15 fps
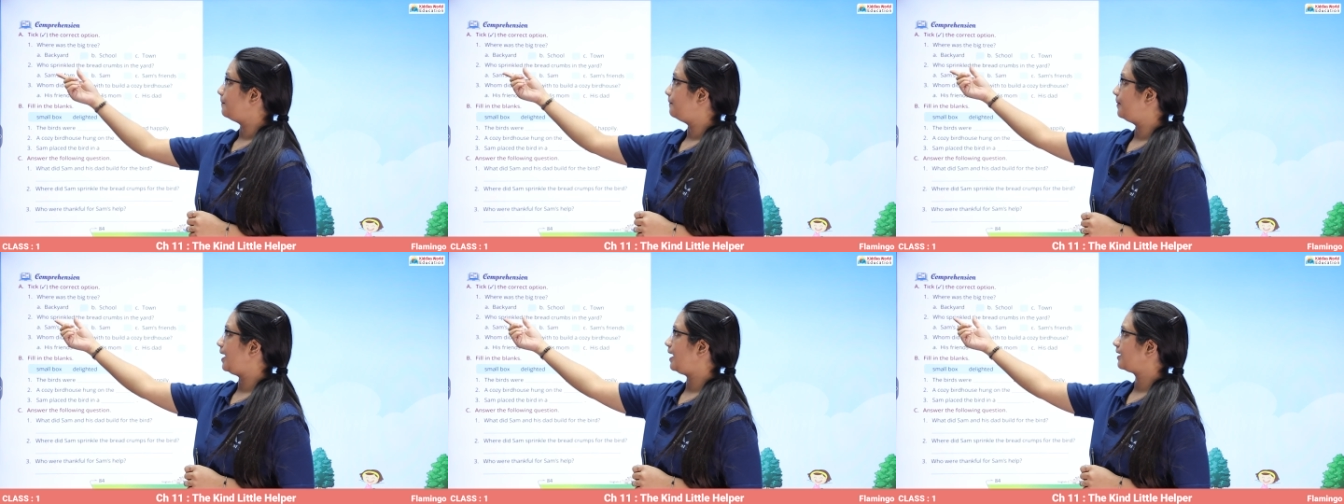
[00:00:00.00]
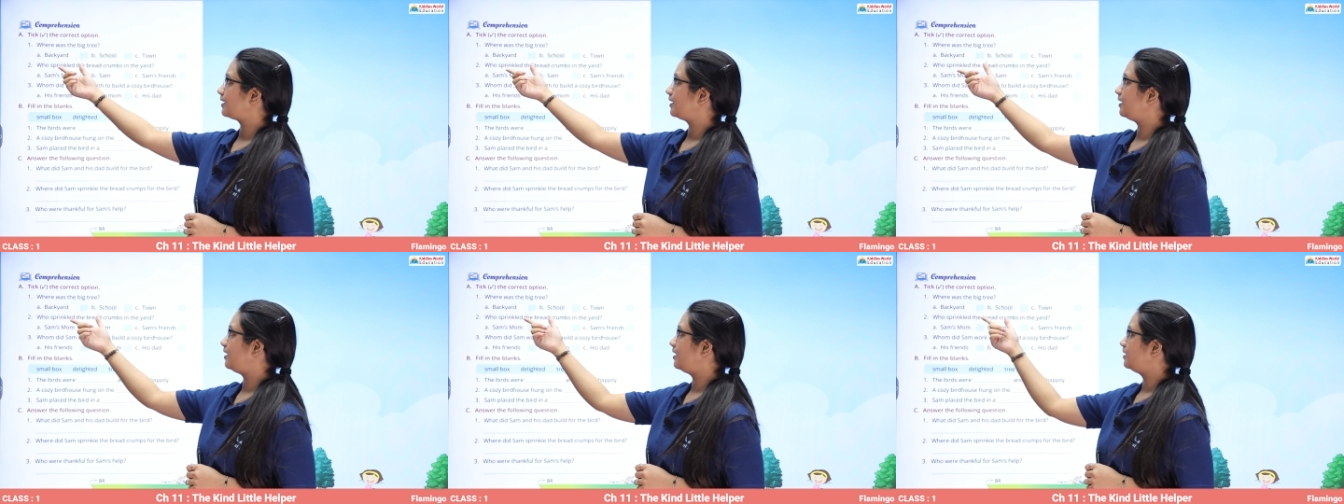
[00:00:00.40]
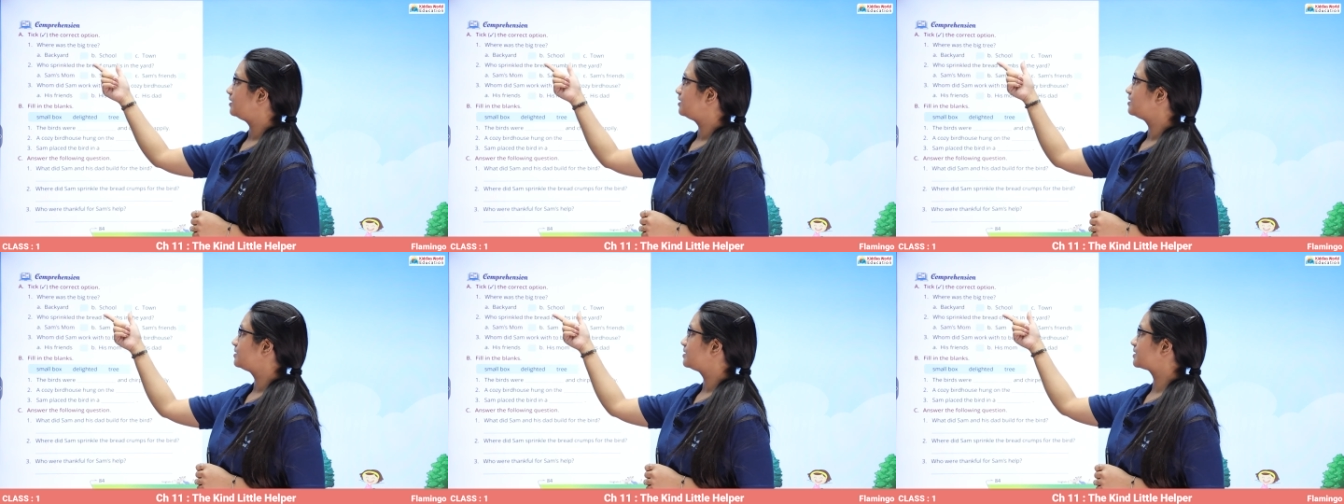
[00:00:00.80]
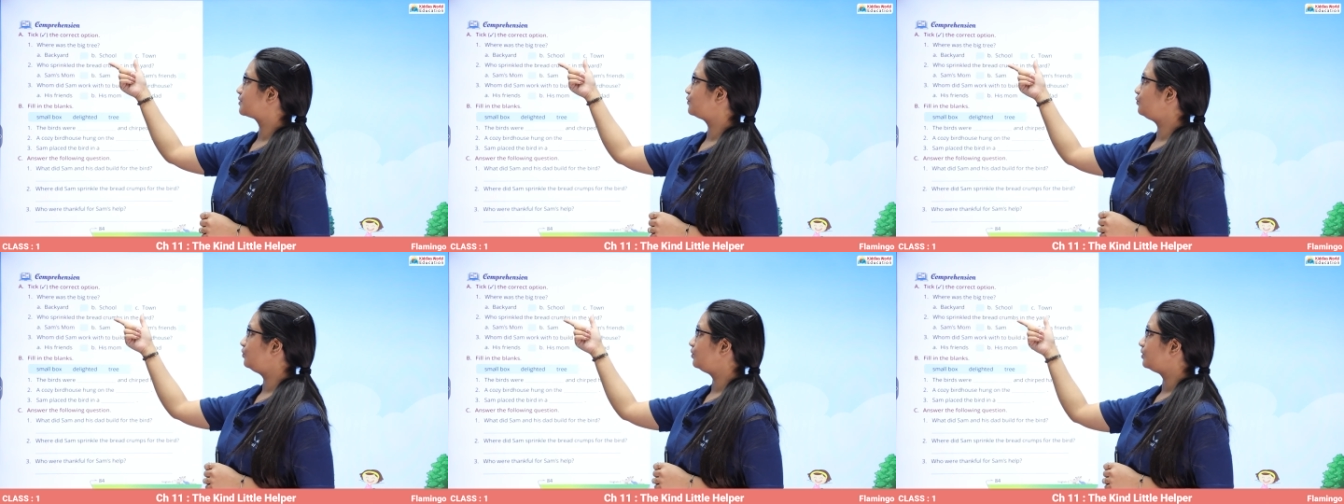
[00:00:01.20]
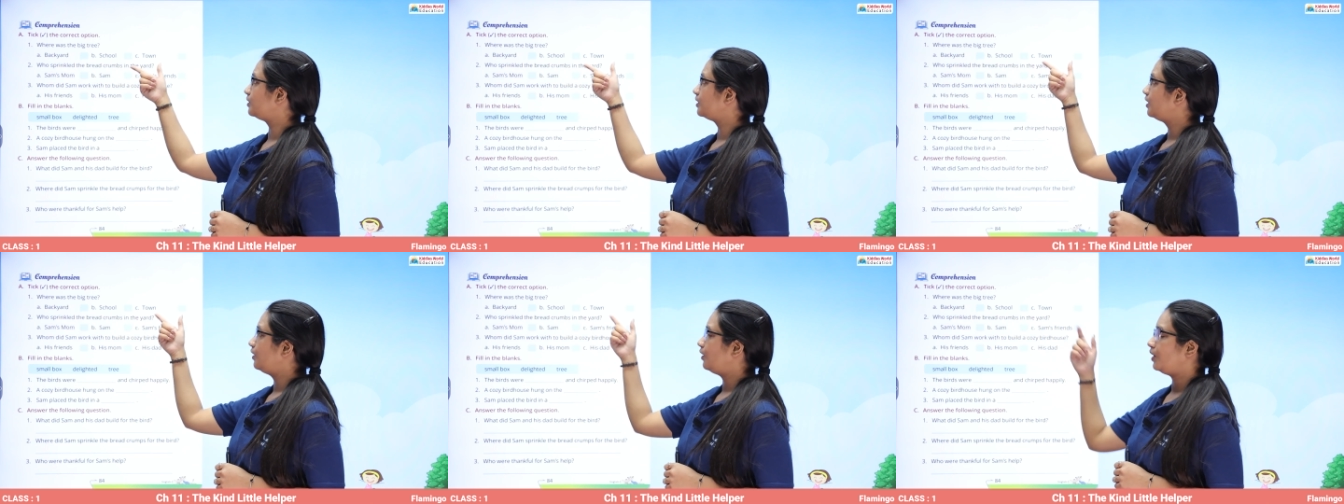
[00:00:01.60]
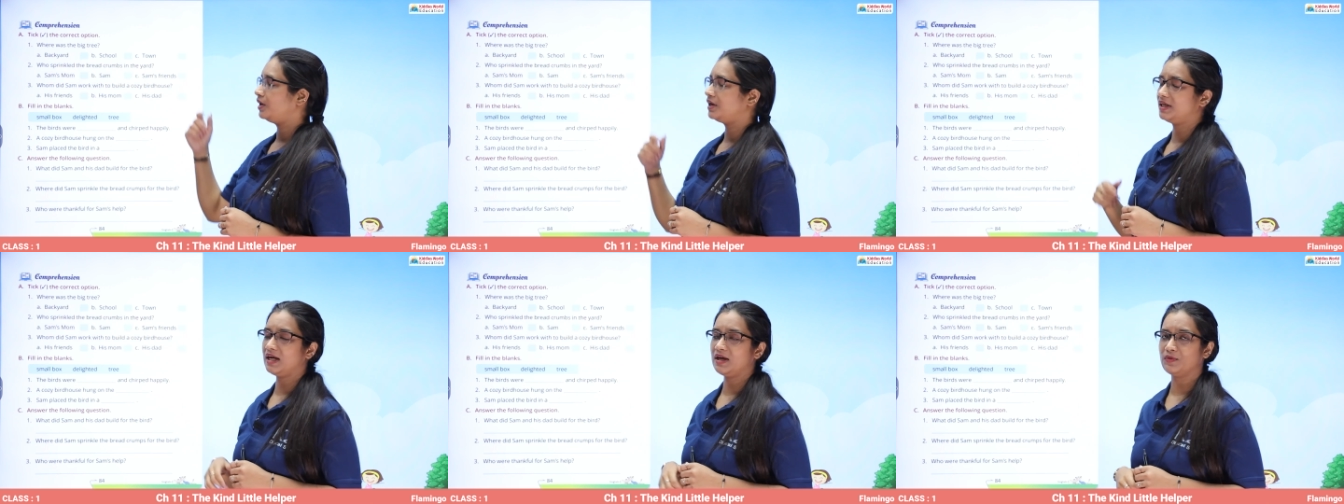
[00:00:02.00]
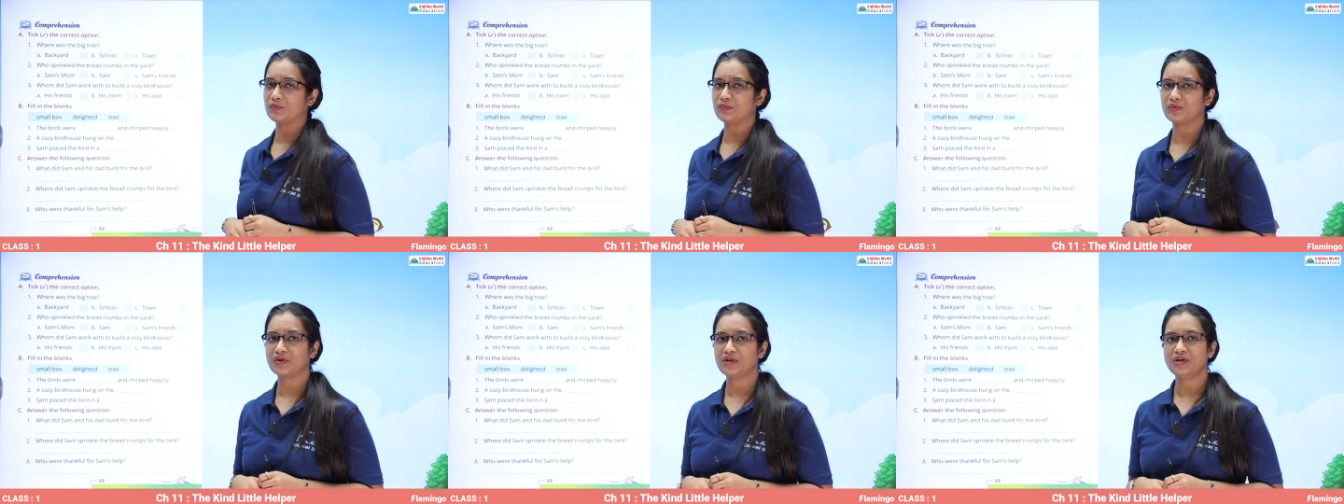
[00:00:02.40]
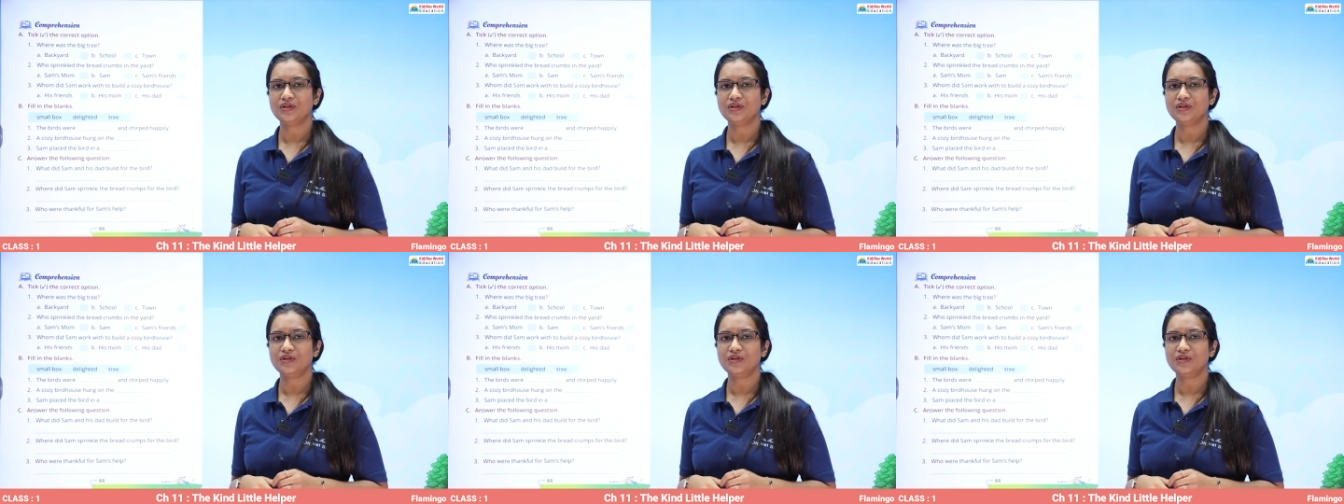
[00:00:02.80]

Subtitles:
Backyard, school, or town?